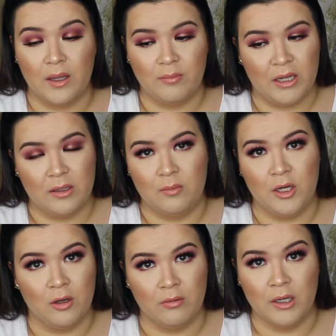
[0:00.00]
I'm not gonna
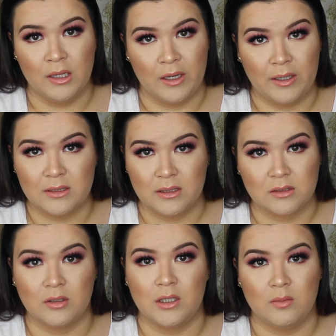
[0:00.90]
be nowhere in line at
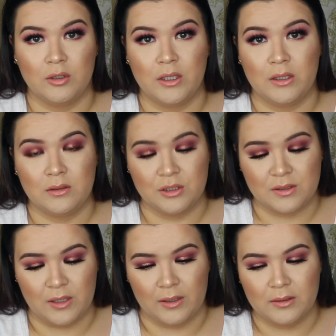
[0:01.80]
6:30 in the morning,
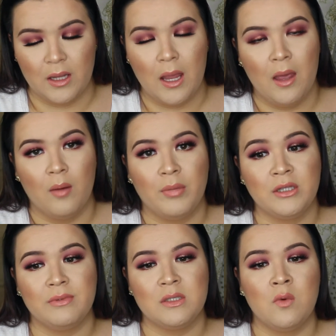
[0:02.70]
just not.
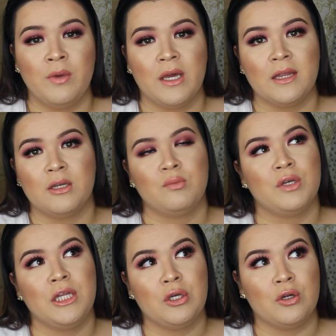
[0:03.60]
But the reason why we got there
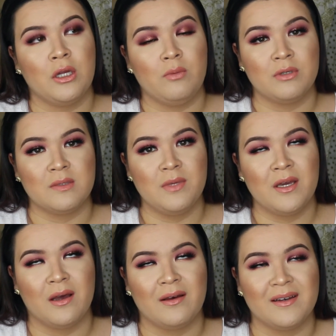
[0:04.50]
really early was
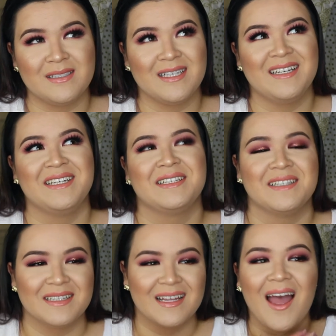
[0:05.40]
because
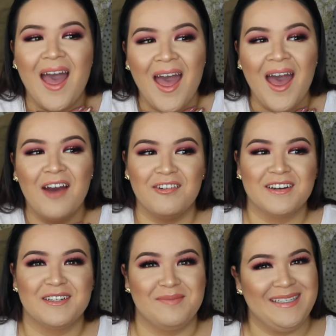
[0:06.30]
we were
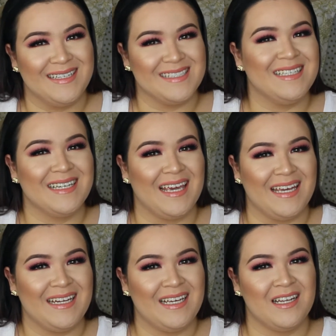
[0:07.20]
gonna meet Desi and
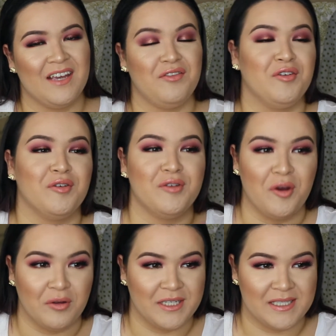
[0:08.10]
Katie. If you don't
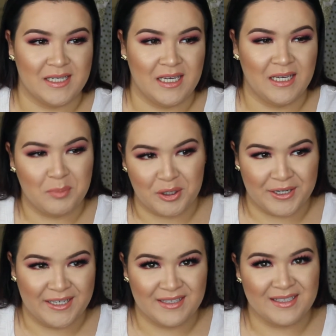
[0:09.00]
know Desi
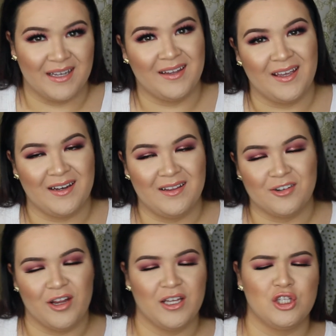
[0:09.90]
Perkins and Katie,
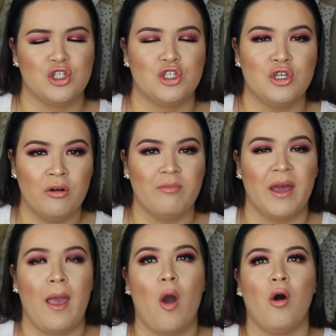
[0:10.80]
they're like 2 of
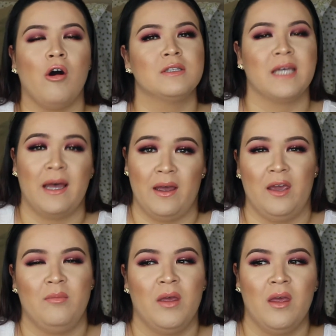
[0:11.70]
my
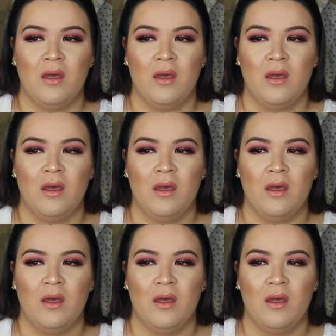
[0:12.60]
all-time